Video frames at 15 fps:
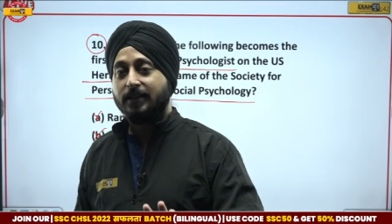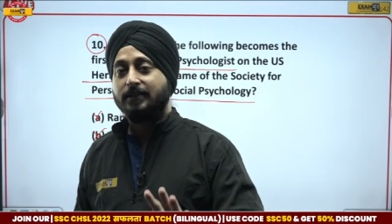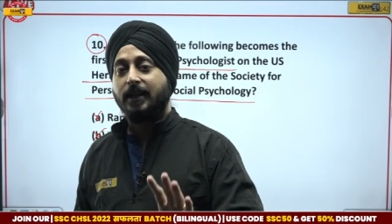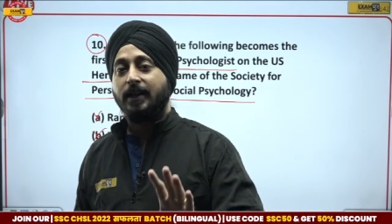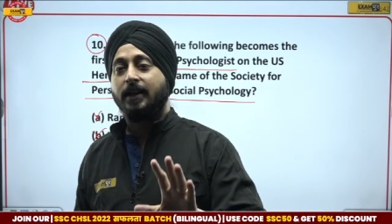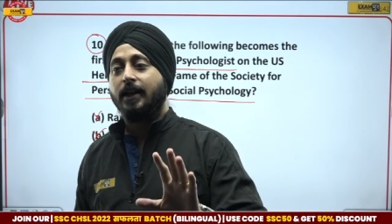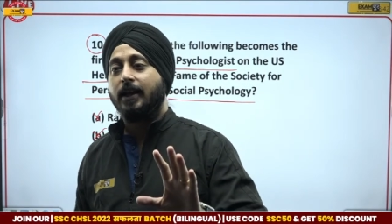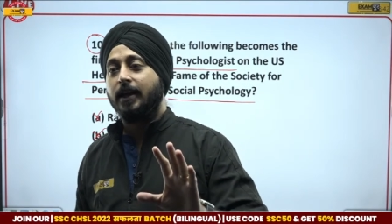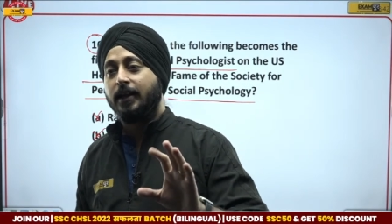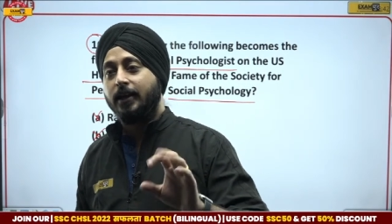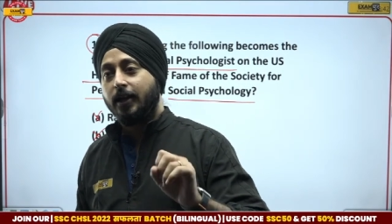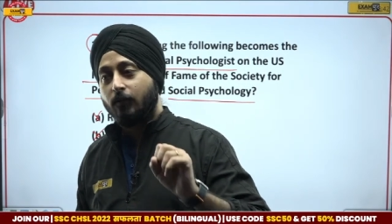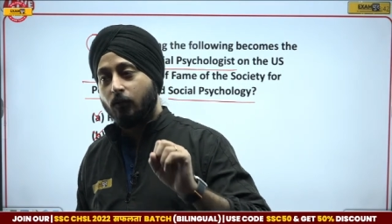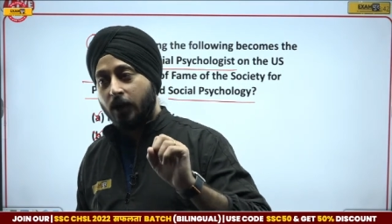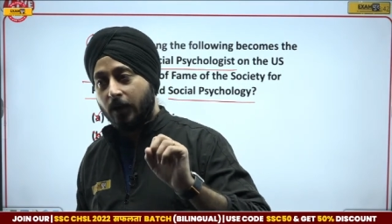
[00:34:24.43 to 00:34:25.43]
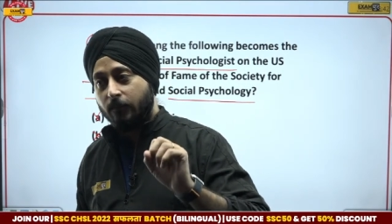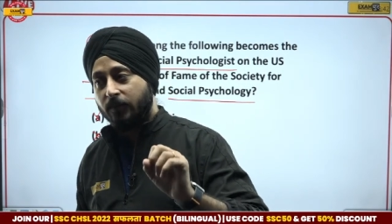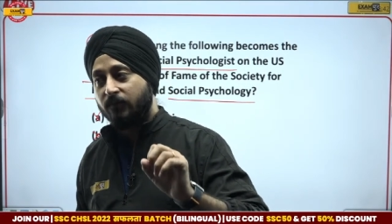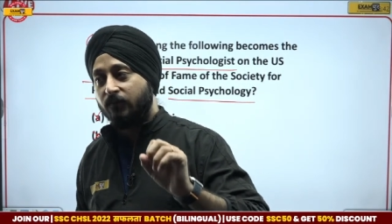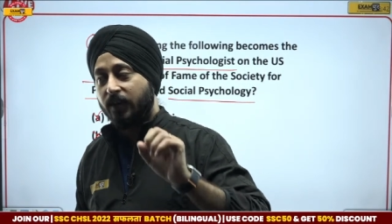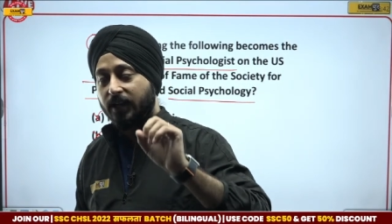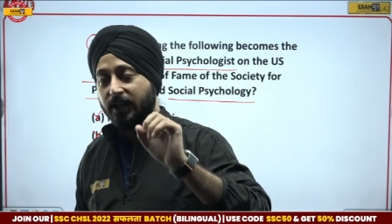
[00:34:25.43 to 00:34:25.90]
then it, it would have
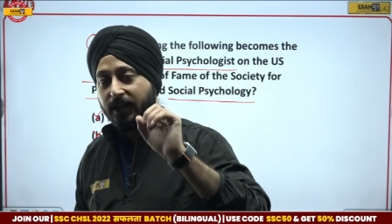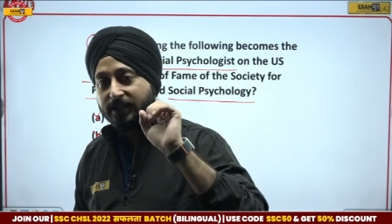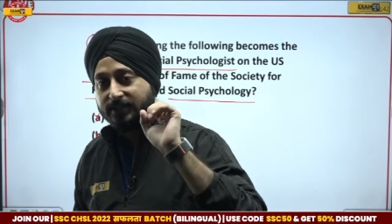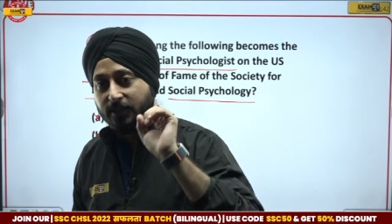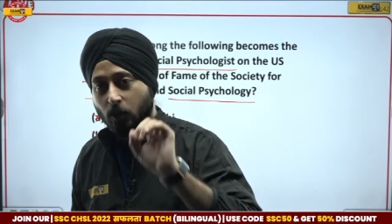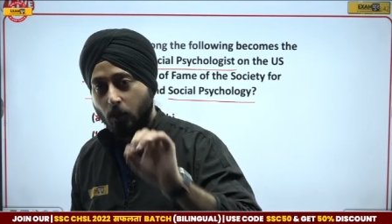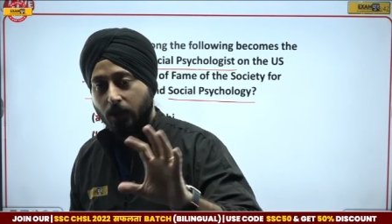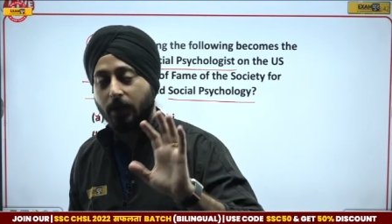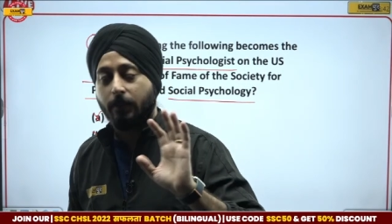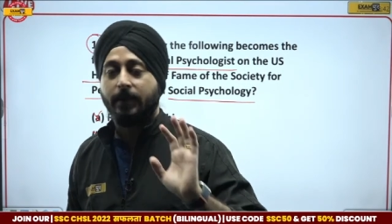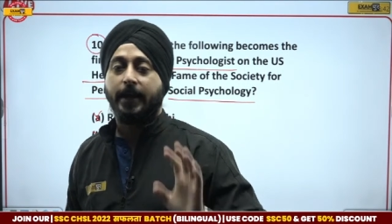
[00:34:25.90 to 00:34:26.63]
been very easy to become